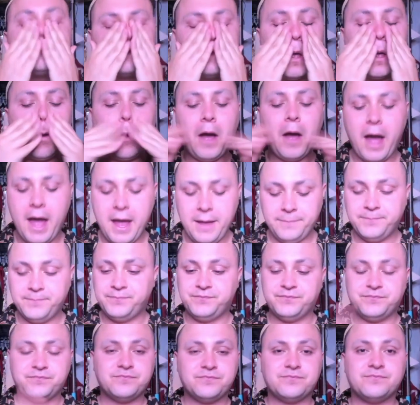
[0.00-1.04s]
Okay.
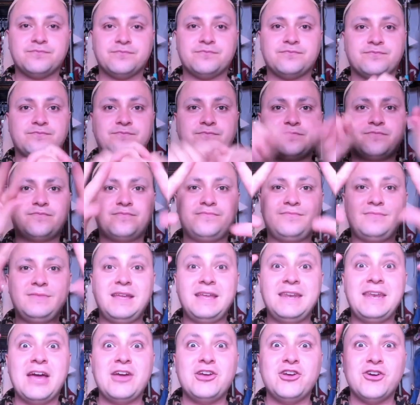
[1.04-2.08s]

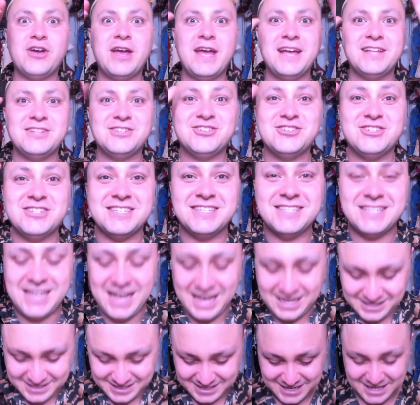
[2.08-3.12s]
Now your hands are
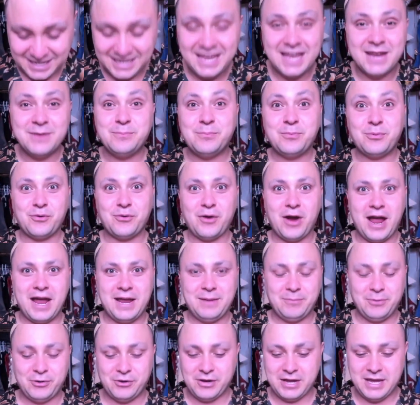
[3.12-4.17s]
disgusting and
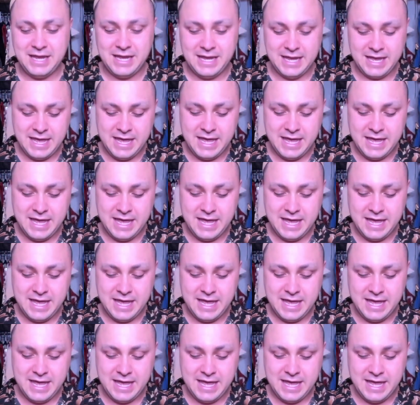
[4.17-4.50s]
primery.